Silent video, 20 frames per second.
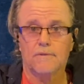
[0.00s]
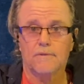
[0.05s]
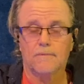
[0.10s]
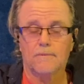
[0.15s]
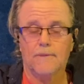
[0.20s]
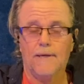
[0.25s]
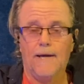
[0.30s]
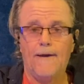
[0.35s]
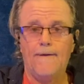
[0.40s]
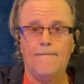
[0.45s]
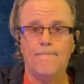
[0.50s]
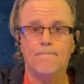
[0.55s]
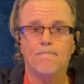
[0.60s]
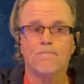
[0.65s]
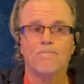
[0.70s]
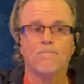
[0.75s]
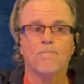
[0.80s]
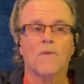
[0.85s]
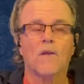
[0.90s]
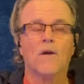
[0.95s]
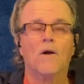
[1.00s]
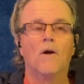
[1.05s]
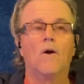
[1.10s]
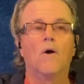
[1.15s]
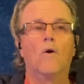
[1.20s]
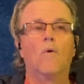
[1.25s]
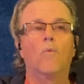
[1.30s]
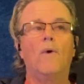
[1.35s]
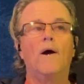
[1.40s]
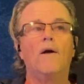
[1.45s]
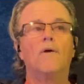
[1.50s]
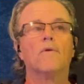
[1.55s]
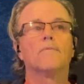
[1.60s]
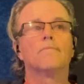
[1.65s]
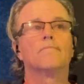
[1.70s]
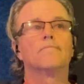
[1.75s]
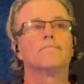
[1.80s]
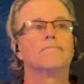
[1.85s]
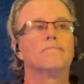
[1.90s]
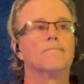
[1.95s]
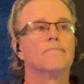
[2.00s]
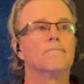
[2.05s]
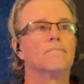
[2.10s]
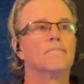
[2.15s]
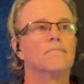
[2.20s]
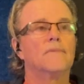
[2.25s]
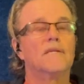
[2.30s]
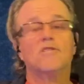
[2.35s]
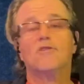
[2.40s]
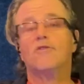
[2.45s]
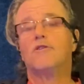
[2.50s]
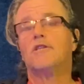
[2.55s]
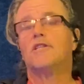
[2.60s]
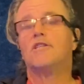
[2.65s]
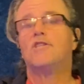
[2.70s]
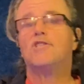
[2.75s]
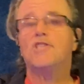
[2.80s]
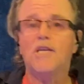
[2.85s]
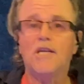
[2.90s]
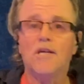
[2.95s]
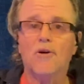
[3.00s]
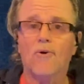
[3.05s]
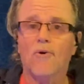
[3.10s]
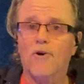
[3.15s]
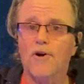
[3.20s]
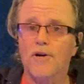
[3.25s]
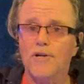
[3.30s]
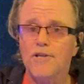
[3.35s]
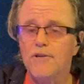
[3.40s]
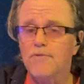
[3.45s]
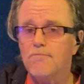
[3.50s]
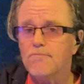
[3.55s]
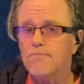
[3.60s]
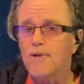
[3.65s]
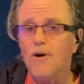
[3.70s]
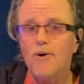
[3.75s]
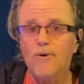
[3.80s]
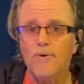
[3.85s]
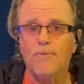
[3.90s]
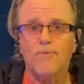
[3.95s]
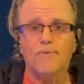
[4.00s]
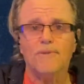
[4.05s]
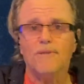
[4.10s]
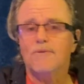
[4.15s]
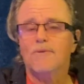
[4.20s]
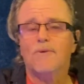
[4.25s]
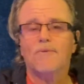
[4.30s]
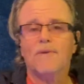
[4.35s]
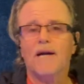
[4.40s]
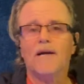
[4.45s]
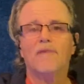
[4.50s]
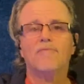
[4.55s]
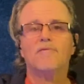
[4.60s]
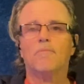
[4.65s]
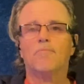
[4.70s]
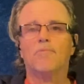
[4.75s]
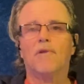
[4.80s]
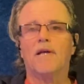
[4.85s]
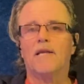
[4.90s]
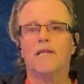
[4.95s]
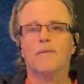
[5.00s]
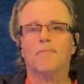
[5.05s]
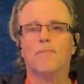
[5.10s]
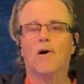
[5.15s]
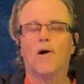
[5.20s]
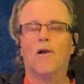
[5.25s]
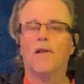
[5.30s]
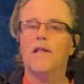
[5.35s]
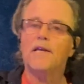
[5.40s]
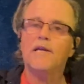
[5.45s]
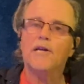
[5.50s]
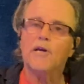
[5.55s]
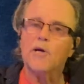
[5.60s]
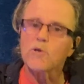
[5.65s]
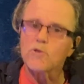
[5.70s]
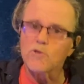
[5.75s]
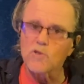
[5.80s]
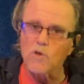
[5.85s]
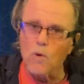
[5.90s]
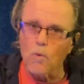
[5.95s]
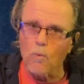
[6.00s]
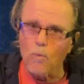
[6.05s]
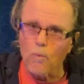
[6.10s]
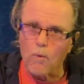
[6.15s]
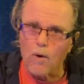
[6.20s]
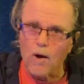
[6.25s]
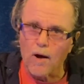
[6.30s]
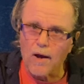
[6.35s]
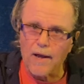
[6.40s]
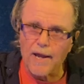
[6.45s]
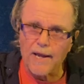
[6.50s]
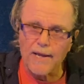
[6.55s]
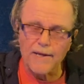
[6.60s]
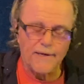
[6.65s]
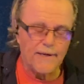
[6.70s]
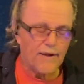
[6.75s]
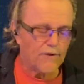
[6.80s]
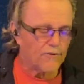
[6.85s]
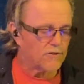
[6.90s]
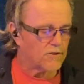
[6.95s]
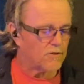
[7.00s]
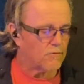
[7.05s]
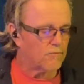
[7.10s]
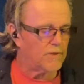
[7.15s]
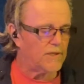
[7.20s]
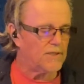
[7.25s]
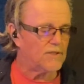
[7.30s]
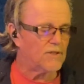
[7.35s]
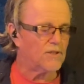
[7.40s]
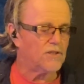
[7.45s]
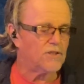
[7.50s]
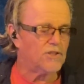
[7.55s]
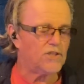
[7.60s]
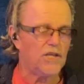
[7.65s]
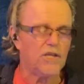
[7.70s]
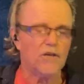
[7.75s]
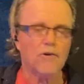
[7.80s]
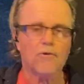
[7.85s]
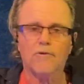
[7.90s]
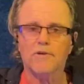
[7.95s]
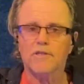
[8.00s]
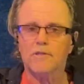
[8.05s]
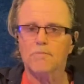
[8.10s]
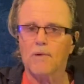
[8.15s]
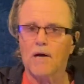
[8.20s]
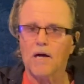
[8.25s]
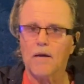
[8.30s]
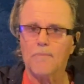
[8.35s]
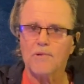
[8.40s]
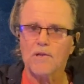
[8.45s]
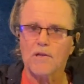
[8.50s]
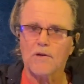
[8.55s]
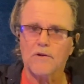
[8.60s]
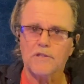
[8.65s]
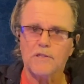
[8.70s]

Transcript: Okay? Well, let's look at the G chord. You don't have to play them all, and here's why. Now, there's a reason the G chord is popular.